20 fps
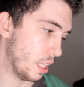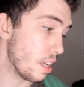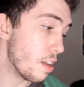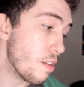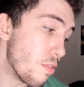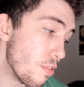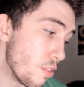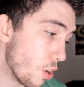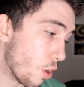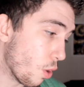
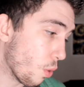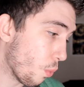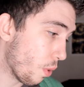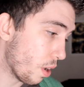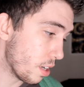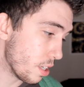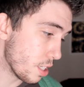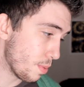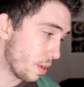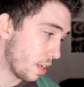If you don't
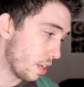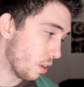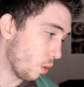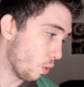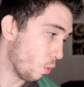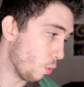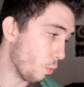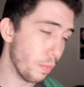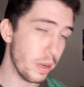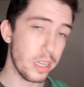want to spend a
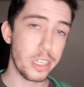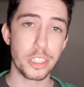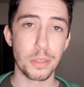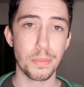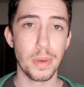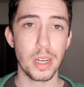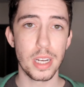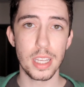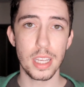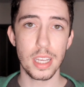whole bunch of
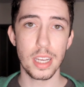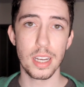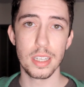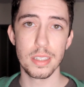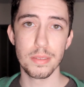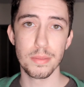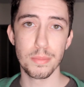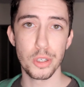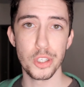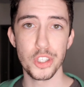money
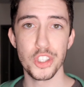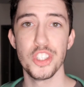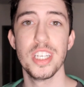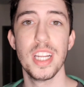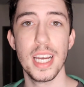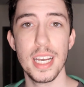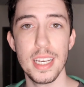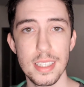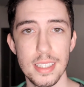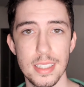on
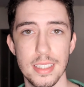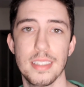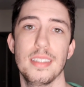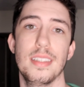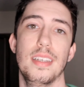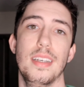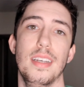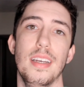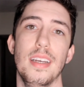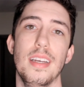merchandise,
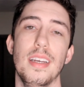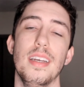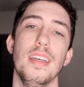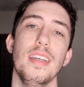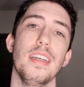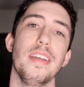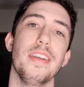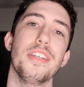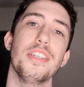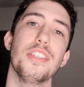
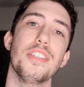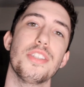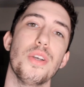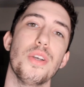you can just